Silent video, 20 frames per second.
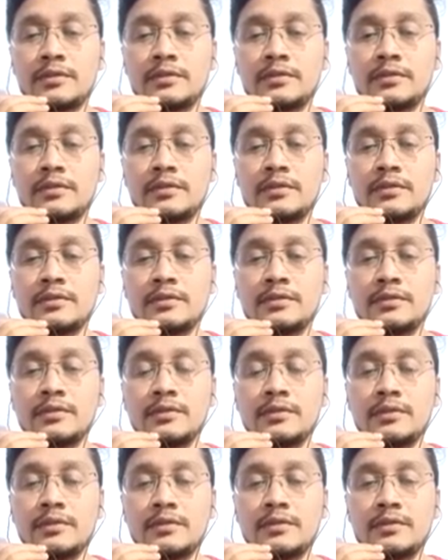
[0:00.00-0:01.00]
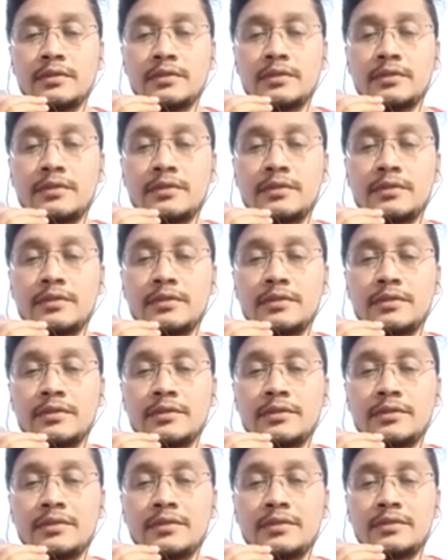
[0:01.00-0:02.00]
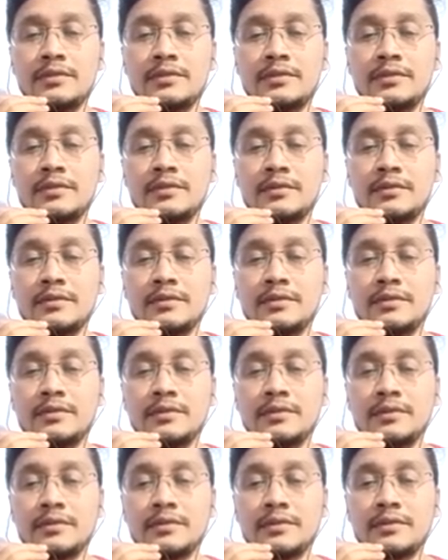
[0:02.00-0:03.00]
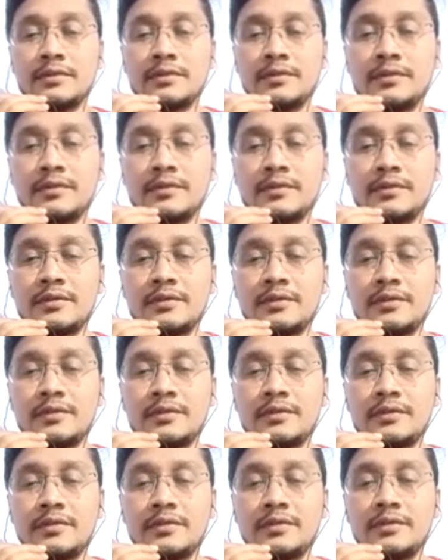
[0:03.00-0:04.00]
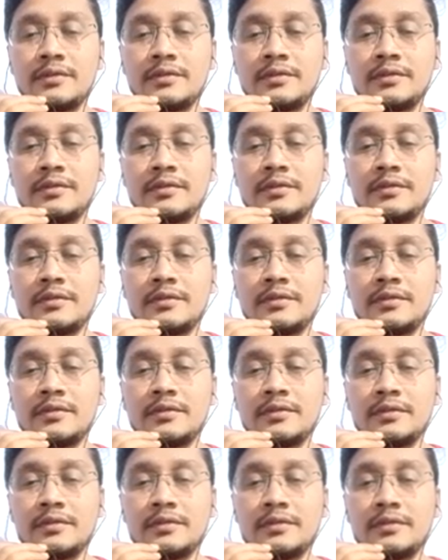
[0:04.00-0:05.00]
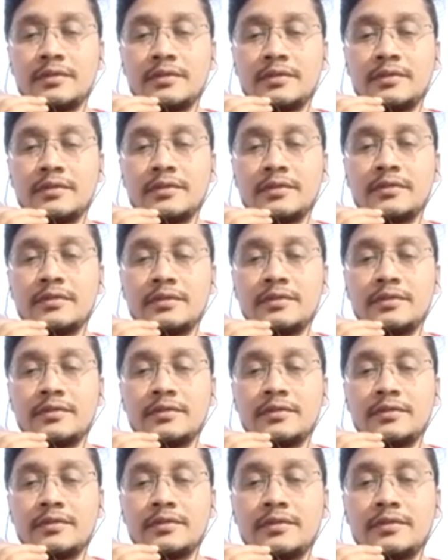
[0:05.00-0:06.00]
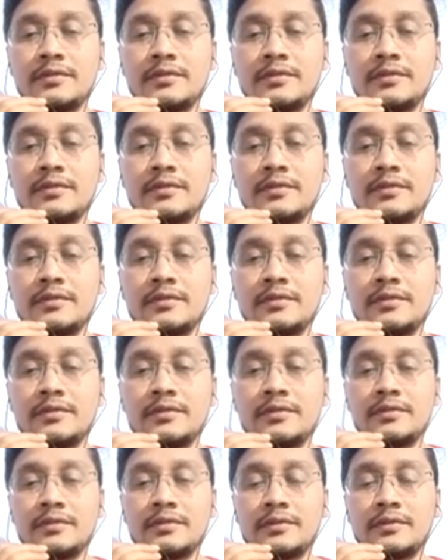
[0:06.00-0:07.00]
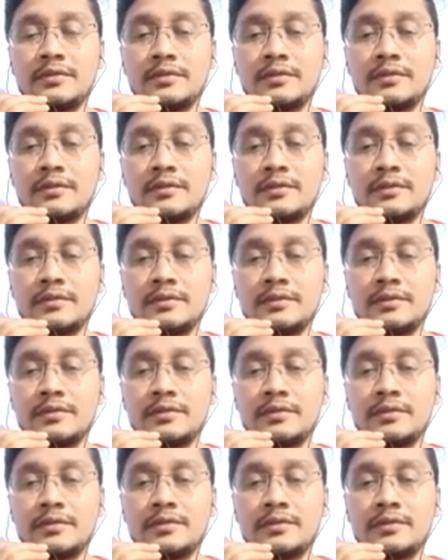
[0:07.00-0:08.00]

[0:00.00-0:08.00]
The person shown says nothing.